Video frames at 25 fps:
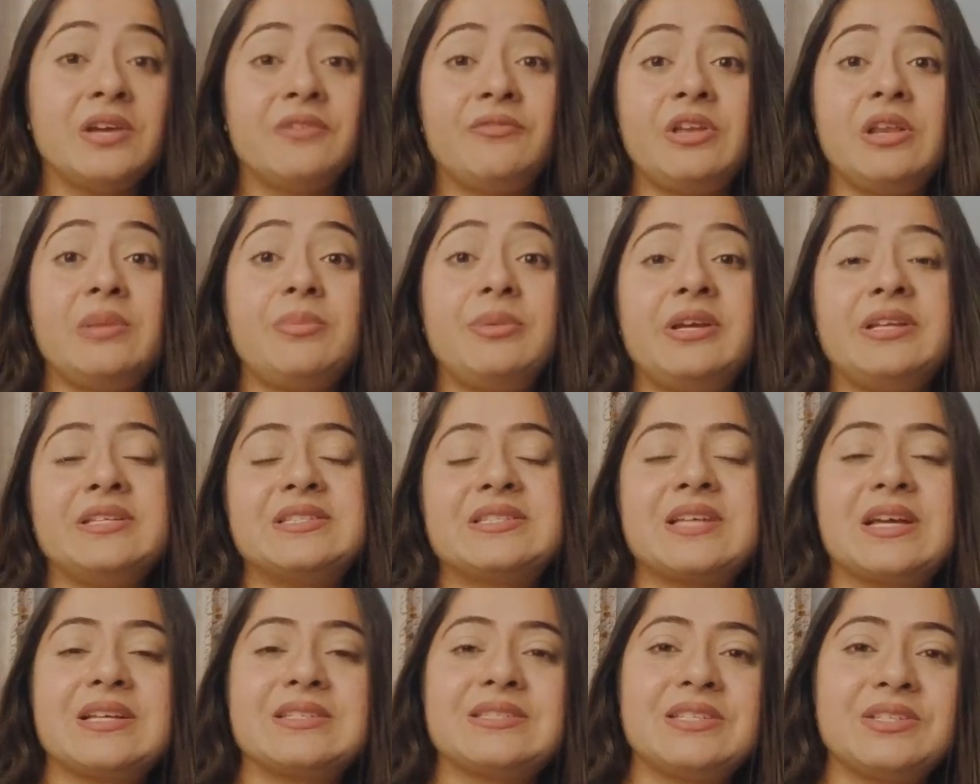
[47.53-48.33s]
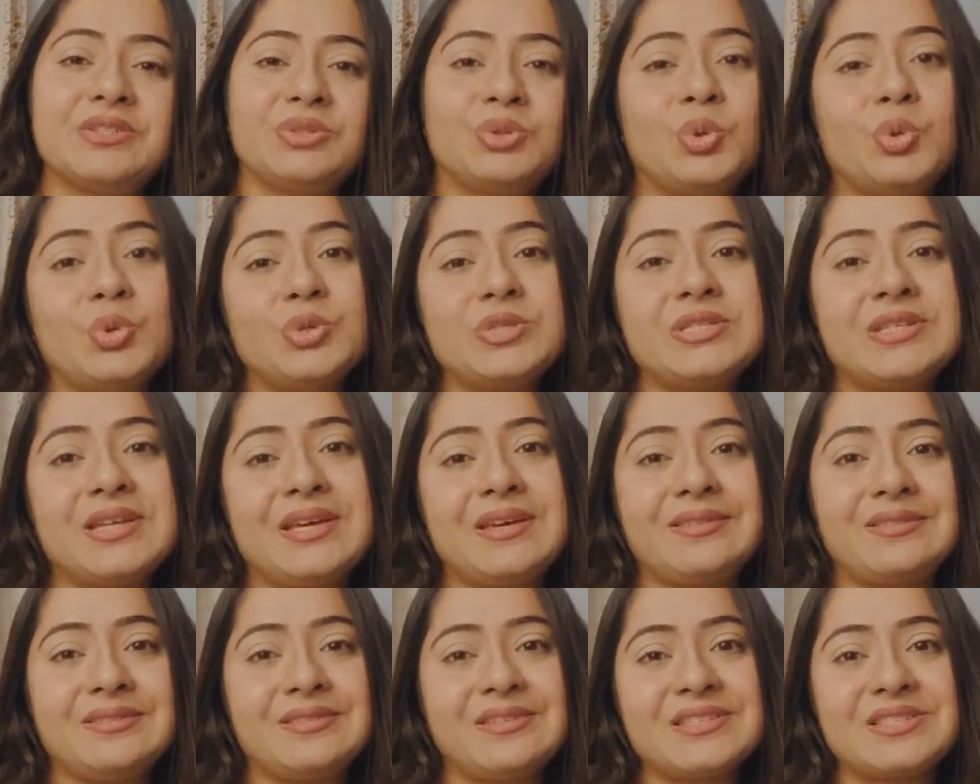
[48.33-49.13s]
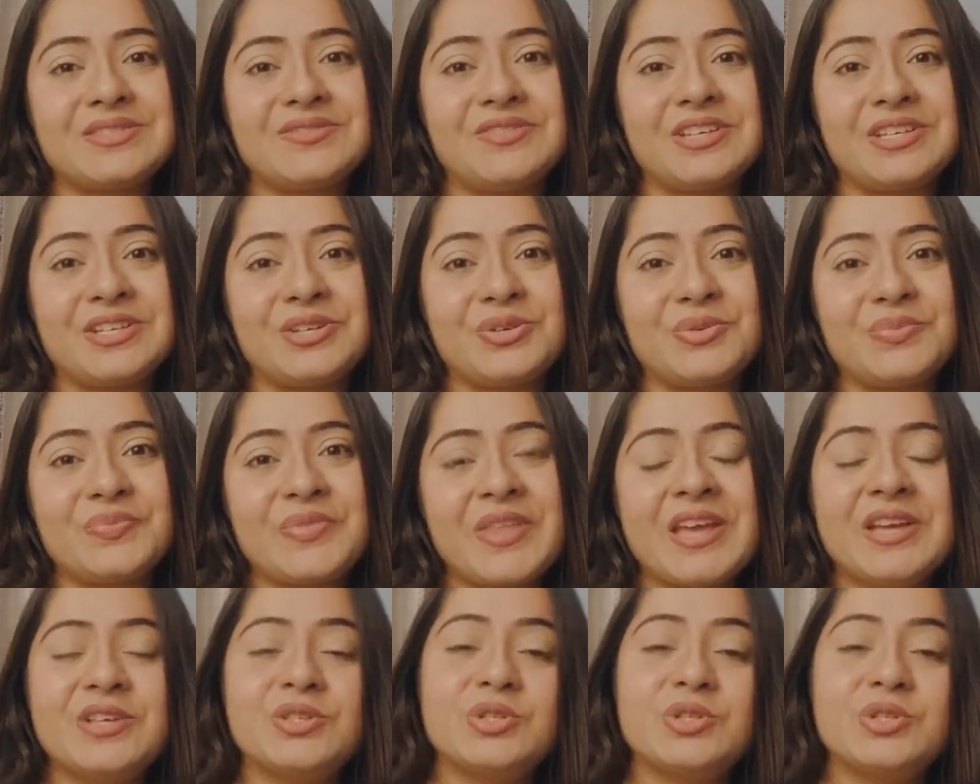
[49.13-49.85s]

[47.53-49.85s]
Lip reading: we'll be discussing those in this video.